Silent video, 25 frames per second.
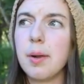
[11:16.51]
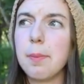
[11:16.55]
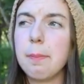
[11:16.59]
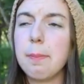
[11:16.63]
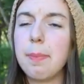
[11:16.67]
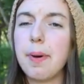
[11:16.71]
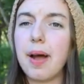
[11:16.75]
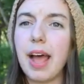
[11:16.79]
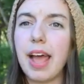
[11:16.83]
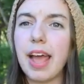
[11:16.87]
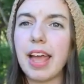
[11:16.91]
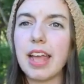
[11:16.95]

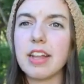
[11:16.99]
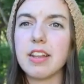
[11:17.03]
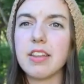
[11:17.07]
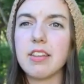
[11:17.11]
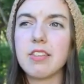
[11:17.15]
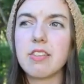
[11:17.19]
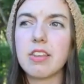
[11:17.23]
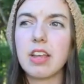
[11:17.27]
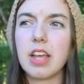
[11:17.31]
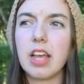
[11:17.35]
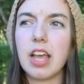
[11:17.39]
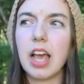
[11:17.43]

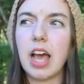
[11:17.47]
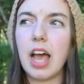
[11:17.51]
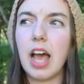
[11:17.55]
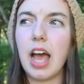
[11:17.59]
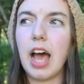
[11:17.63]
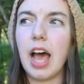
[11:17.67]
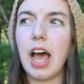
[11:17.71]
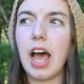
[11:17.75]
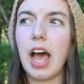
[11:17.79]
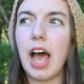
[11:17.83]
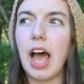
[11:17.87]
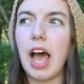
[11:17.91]
But
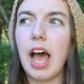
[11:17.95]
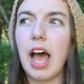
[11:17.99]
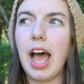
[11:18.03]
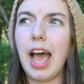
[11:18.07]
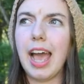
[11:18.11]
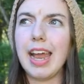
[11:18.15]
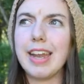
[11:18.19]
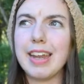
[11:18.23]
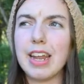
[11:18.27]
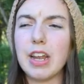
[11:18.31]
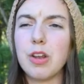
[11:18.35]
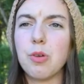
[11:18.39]

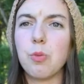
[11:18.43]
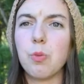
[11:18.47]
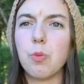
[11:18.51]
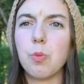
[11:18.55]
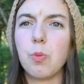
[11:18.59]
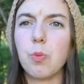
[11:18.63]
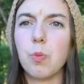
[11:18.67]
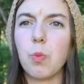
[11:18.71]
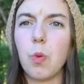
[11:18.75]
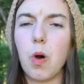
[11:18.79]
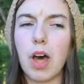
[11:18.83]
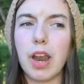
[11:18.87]
I didn't
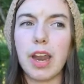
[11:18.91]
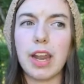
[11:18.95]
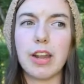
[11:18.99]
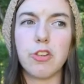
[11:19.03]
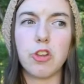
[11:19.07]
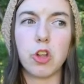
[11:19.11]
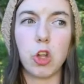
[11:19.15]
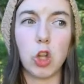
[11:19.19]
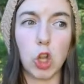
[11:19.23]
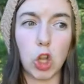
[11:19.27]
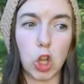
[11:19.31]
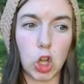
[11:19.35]
want it
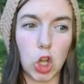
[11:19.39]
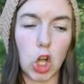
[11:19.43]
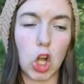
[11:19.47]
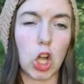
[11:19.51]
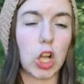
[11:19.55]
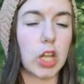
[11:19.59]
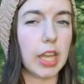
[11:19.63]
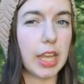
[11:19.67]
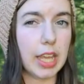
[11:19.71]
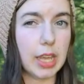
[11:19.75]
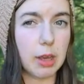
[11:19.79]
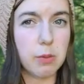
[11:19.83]
to
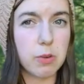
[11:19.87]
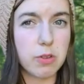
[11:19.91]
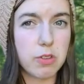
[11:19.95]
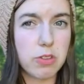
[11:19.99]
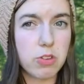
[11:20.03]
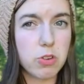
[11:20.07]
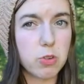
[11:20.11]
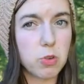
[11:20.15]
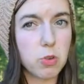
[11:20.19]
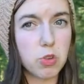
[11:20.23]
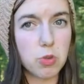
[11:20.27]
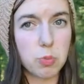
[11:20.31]
look like it was
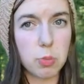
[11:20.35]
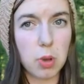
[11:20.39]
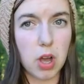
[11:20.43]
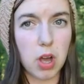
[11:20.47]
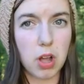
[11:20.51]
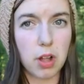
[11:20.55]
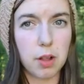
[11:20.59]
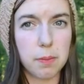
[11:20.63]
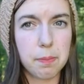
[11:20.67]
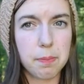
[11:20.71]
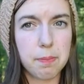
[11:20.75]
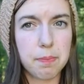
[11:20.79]
too
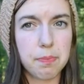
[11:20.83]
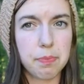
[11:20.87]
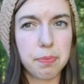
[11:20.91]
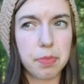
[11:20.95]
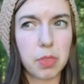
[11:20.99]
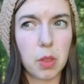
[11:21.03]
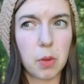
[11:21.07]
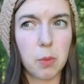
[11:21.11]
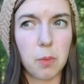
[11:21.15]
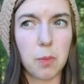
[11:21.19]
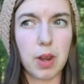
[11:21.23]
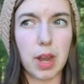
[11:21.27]
small
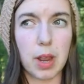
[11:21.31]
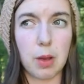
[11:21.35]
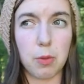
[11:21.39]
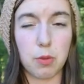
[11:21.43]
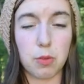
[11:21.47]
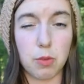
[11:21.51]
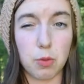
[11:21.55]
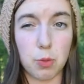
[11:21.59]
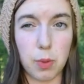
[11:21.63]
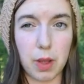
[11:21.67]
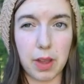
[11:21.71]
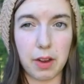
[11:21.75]
when I
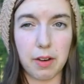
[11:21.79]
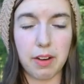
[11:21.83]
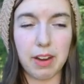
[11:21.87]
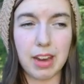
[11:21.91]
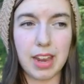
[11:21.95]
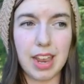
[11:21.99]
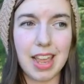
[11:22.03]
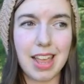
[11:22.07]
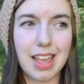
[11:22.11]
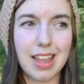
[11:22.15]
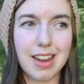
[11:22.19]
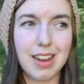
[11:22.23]
was
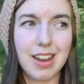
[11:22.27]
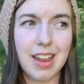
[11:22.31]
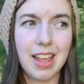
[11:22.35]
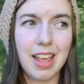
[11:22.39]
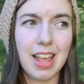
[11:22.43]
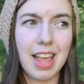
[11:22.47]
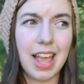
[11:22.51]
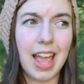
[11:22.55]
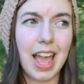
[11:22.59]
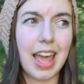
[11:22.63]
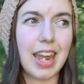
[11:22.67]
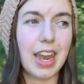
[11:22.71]
wearing it,
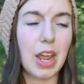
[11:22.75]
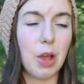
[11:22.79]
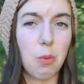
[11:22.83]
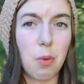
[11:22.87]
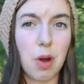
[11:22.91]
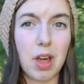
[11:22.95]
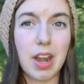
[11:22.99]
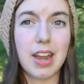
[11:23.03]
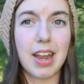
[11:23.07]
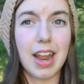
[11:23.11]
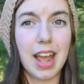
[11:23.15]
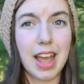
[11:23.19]
and I
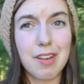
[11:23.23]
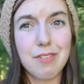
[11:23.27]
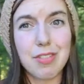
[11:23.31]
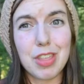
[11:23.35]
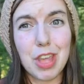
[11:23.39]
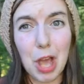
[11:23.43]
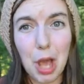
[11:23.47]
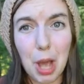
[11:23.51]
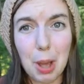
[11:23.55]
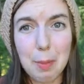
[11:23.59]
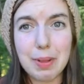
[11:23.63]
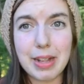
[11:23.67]
wanted to have
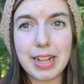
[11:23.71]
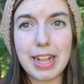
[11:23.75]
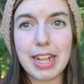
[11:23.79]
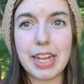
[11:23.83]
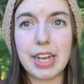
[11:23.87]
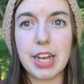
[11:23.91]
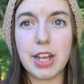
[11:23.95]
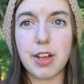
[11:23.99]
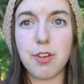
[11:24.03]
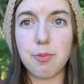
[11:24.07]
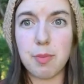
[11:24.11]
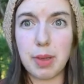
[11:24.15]
the
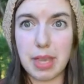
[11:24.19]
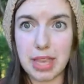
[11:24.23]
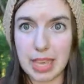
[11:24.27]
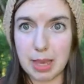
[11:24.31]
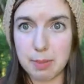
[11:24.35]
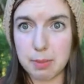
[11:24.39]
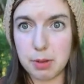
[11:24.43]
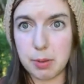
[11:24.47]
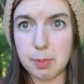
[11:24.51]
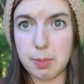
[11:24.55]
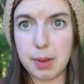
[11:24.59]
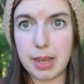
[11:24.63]
option of being
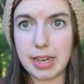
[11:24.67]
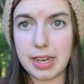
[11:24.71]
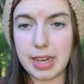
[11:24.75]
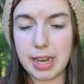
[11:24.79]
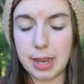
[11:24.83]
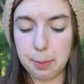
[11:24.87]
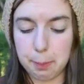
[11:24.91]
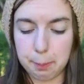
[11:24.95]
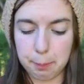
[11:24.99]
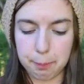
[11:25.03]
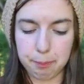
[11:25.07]
able to button it.